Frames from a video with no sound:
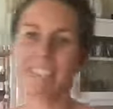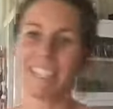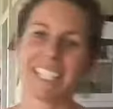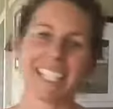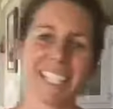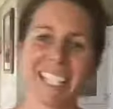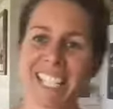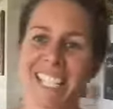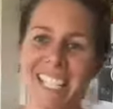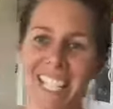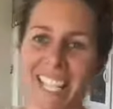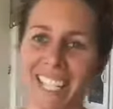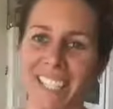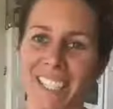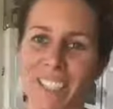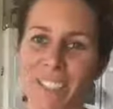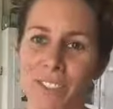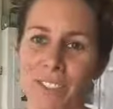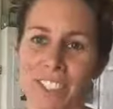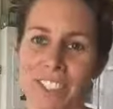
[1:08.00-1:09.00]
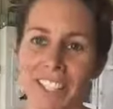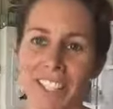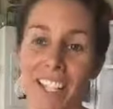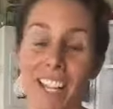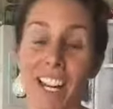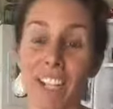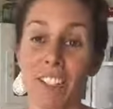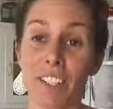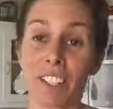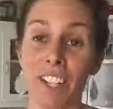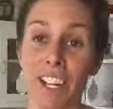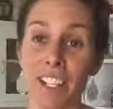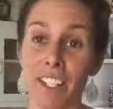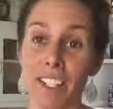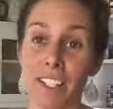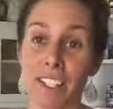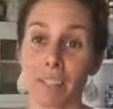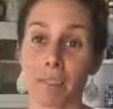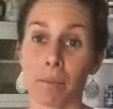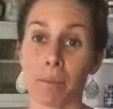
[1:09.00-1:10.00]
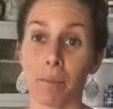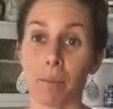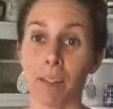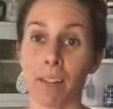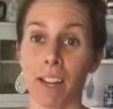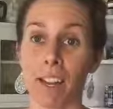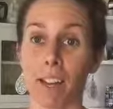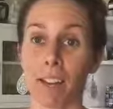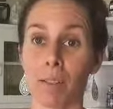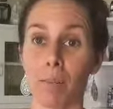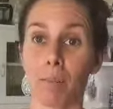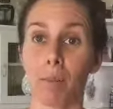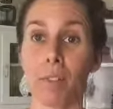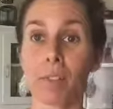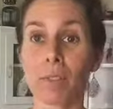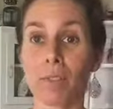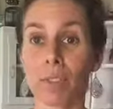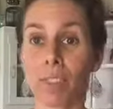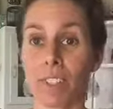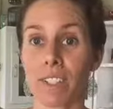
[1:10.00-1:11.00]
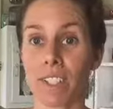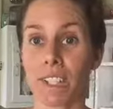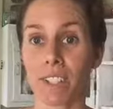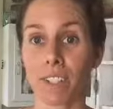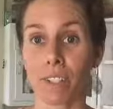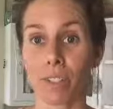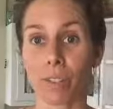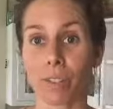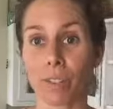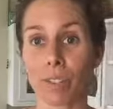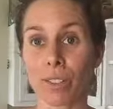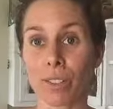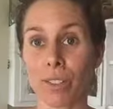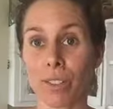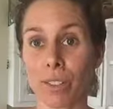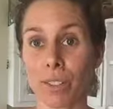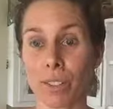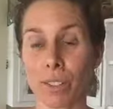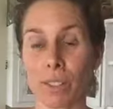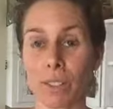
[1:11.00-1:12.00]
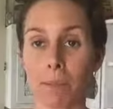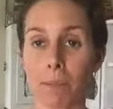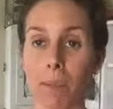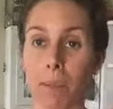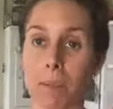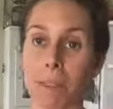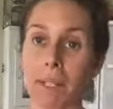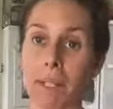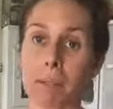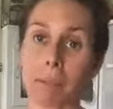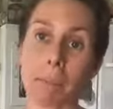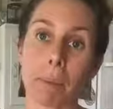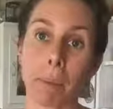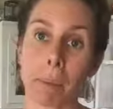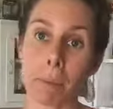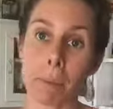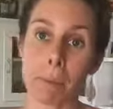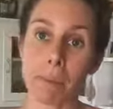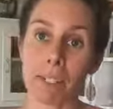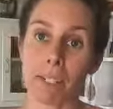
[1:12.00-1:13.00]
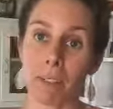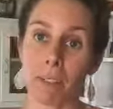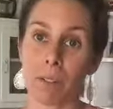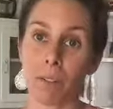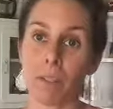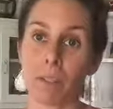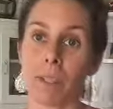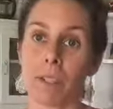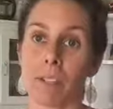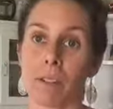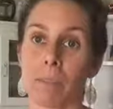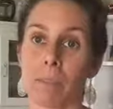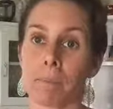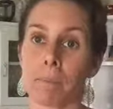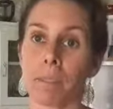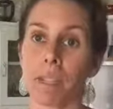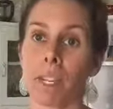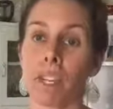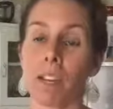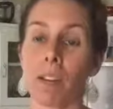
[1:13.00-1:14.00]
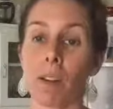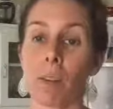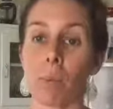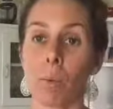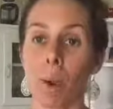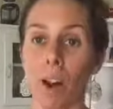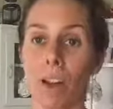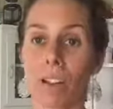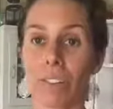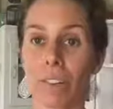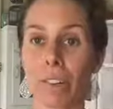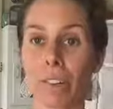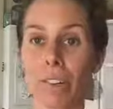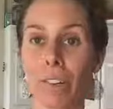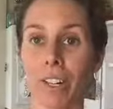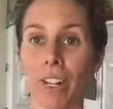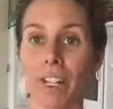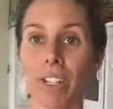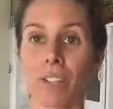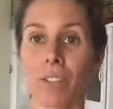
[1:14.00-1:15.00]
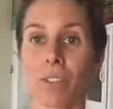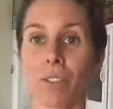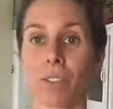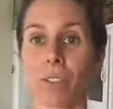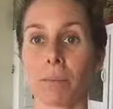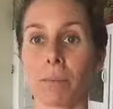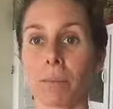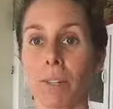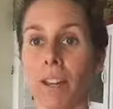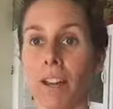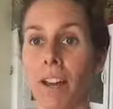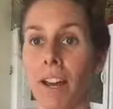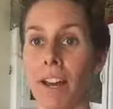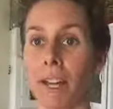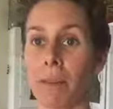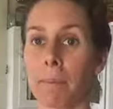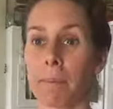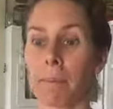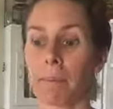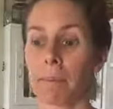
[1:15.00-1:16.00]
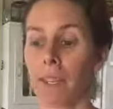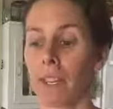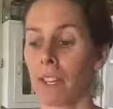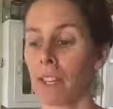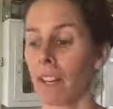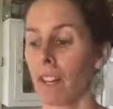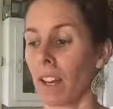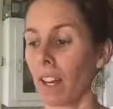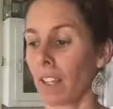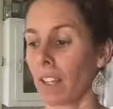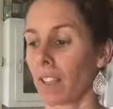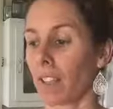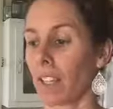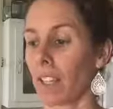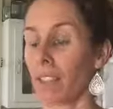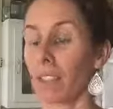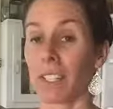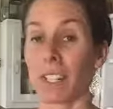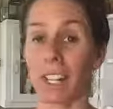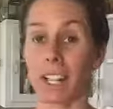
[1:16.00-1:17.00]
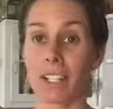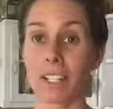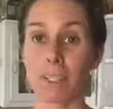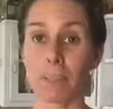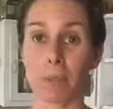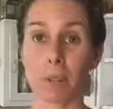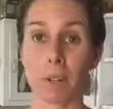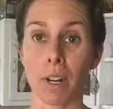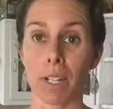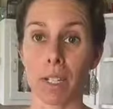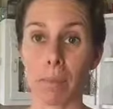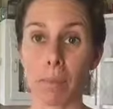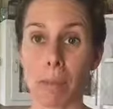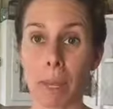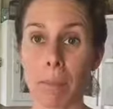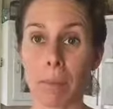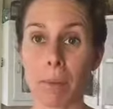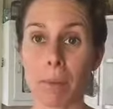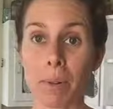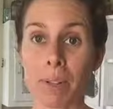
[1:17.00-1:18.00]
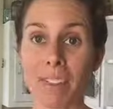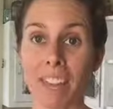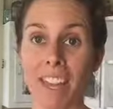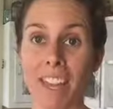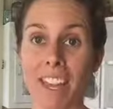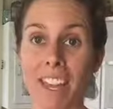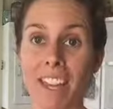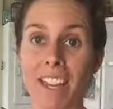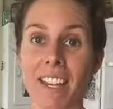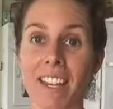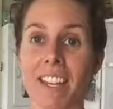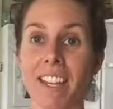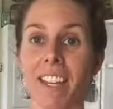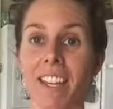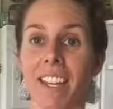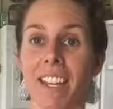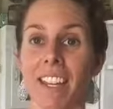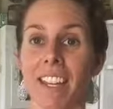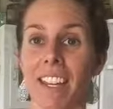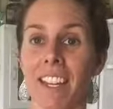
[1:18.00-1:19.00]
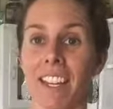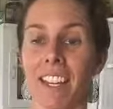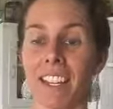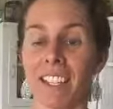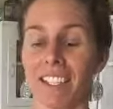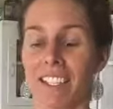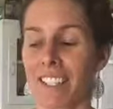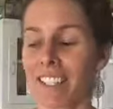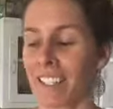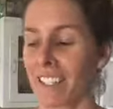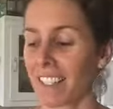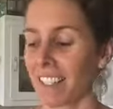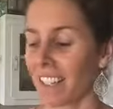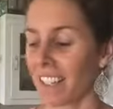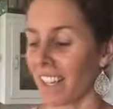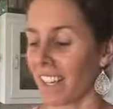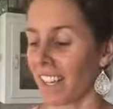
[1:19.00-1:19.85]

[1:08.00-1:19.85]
The list is endless really. I could add some beautiful essential oils to it, so maybe some peppermint or some wild orange or some lime. I could even add some cracked pepper in there. It's